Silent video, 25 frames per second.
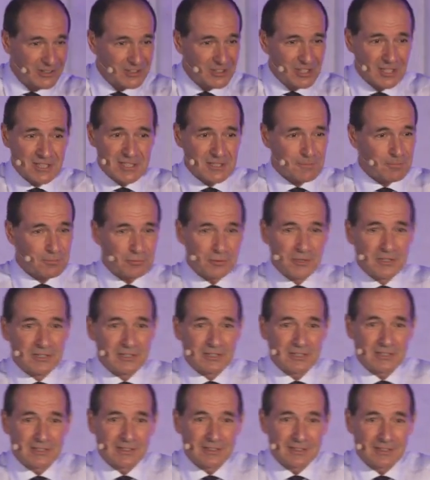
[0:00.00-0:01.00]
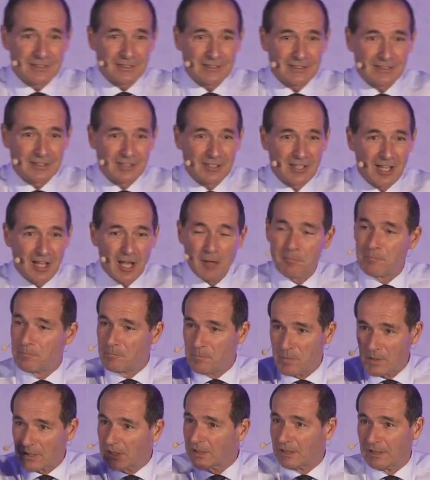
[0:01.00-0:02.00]
Just print a
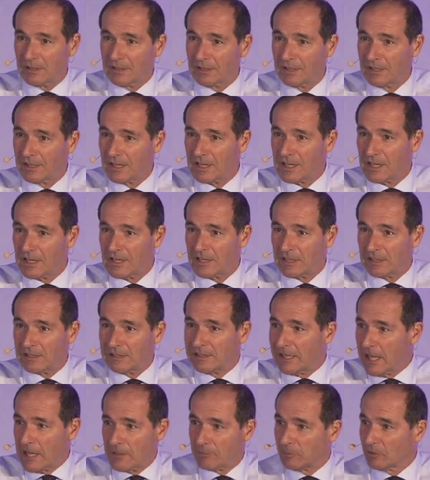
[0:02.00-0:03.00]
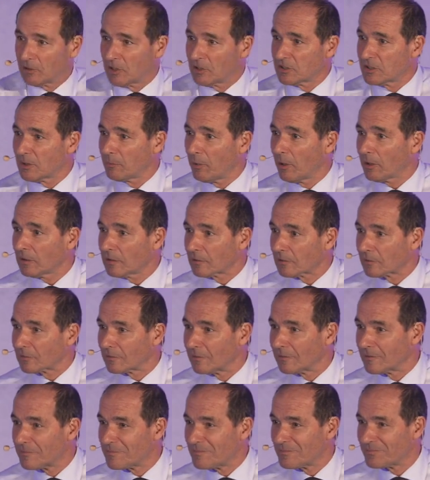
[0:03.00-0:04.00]
bigger label on the bottles.
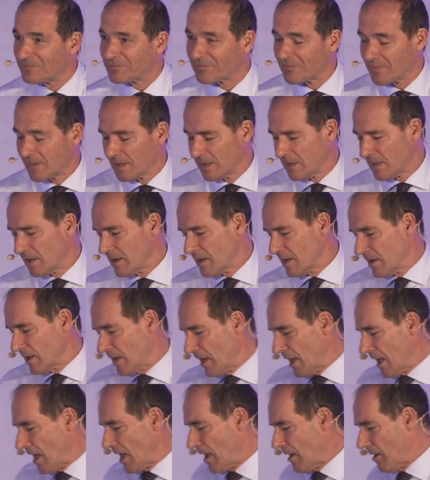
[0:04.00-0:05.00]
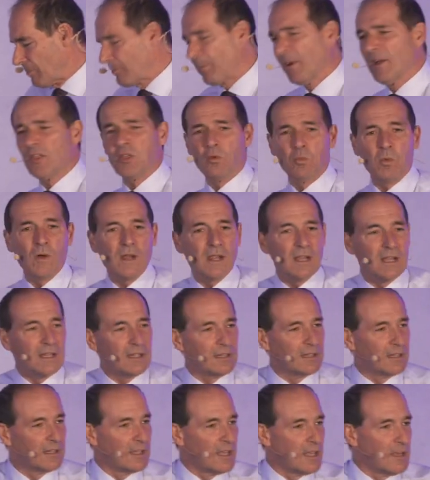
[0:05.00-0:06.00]
By the
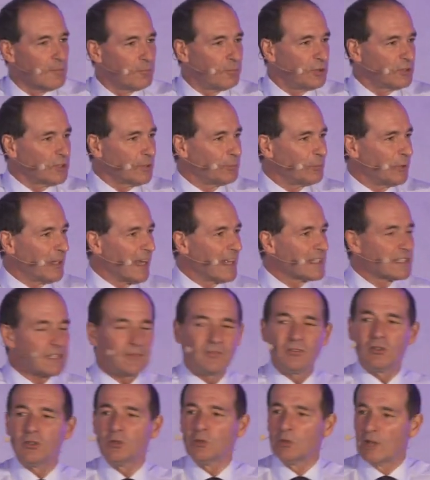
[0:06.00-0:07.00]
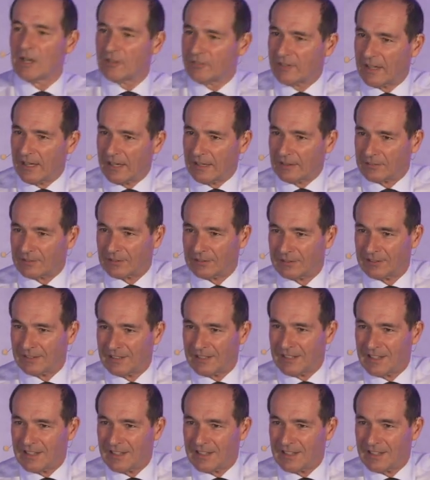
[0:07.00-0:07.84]
way, put up your hands if you have had